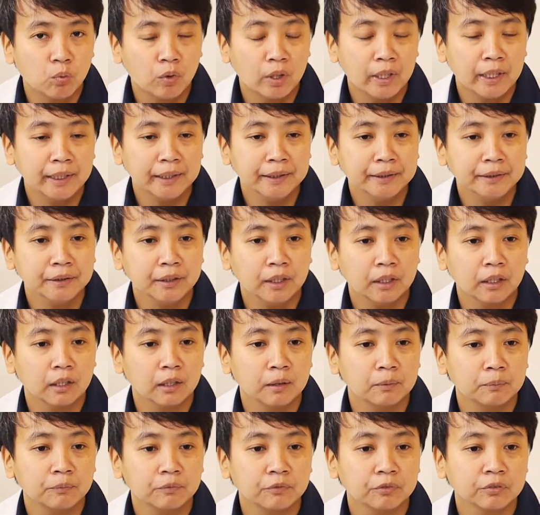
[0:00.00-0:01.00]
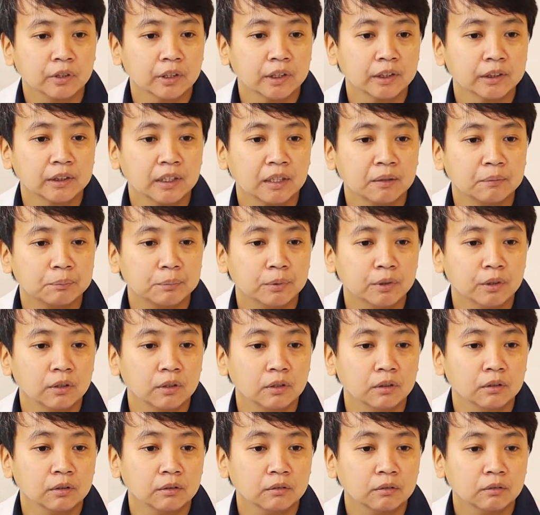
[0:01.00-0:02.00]
one, for
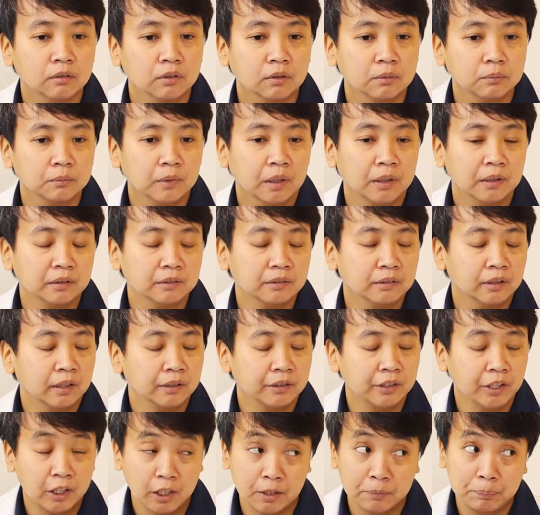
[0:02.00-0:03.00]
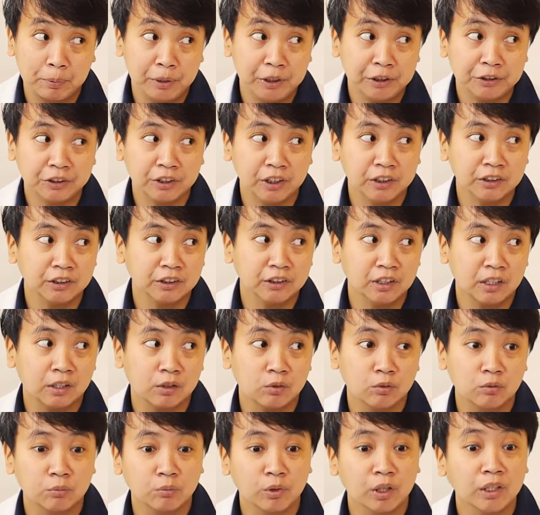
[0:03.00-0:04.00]
example, there are patients
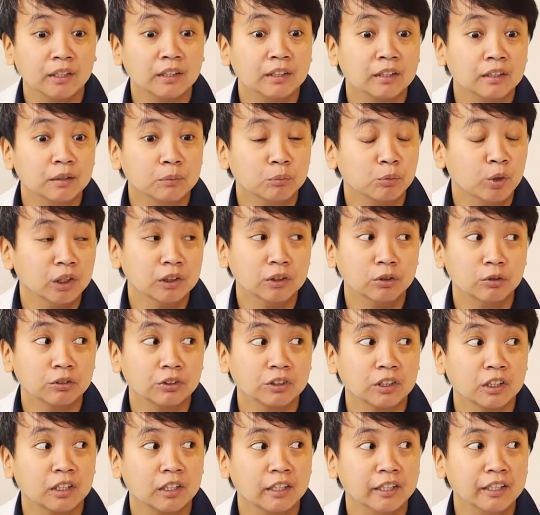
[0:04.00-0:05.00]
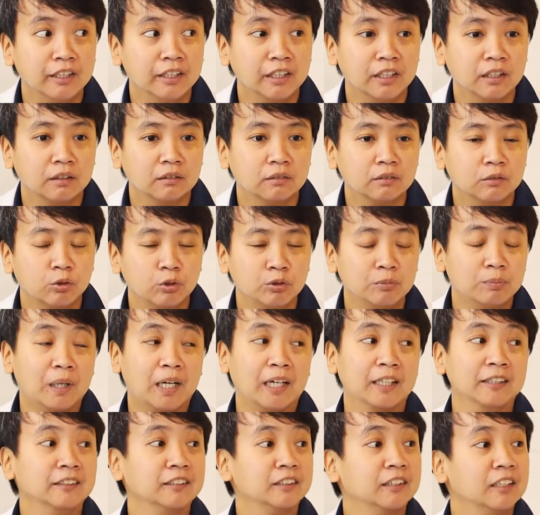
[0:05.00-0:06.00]
na kung want to sa clinic,
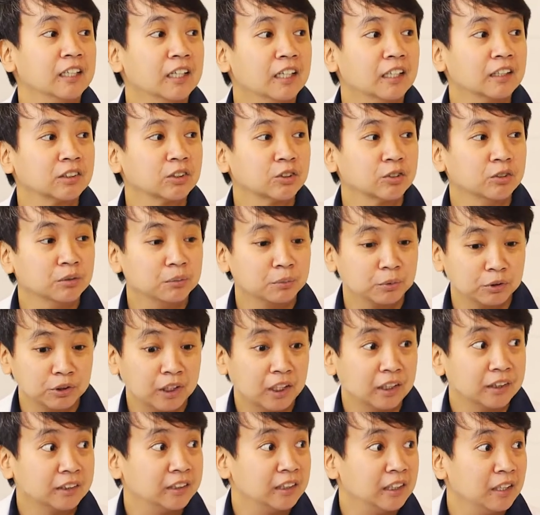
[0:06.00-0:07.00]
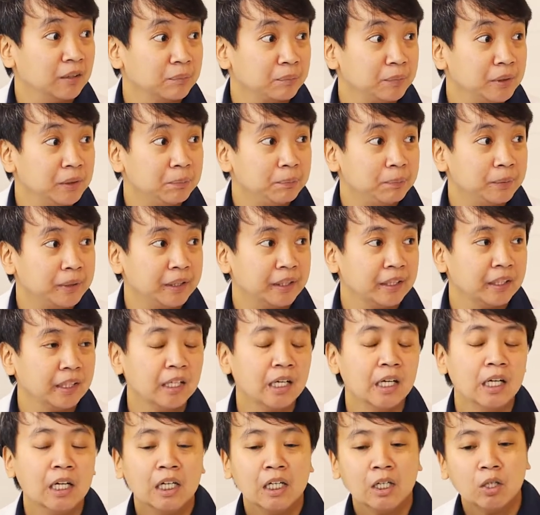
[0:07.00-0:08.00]
kulbaan sila, mm-hmm. so mutaas ilang BP.
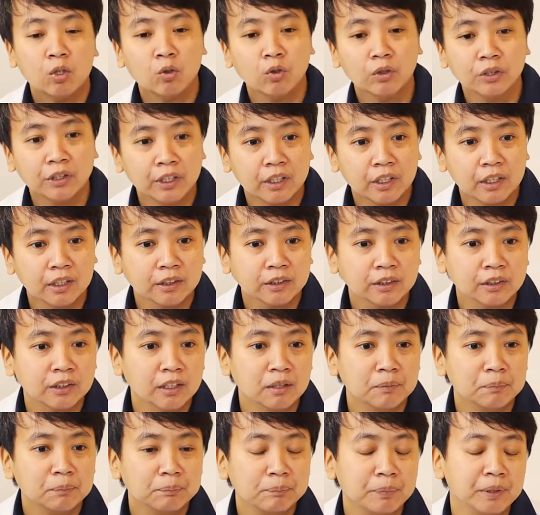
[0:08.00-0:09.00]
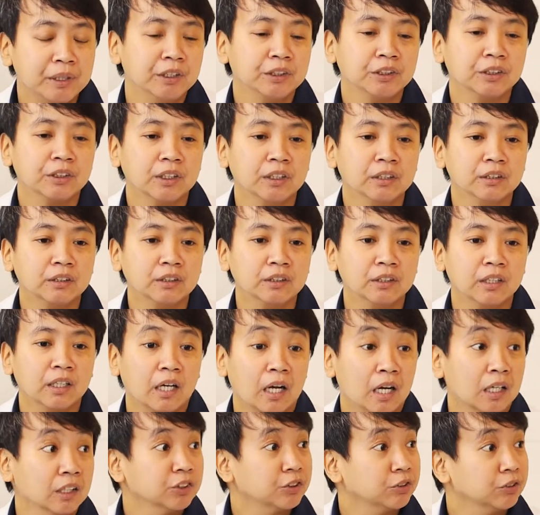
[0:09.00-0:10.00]
Mm-hmm. Or there are some patients
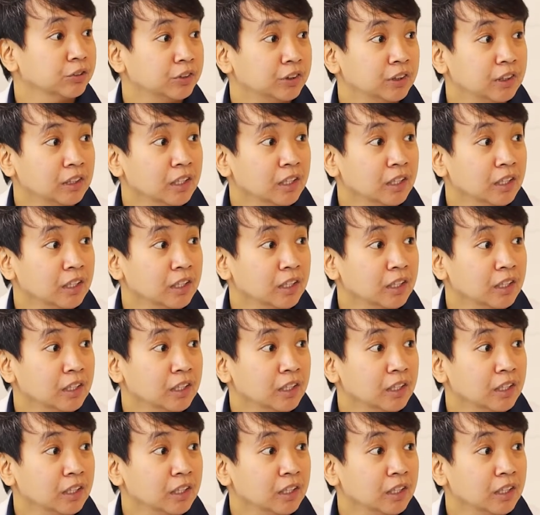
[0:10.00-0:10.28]
nga anxious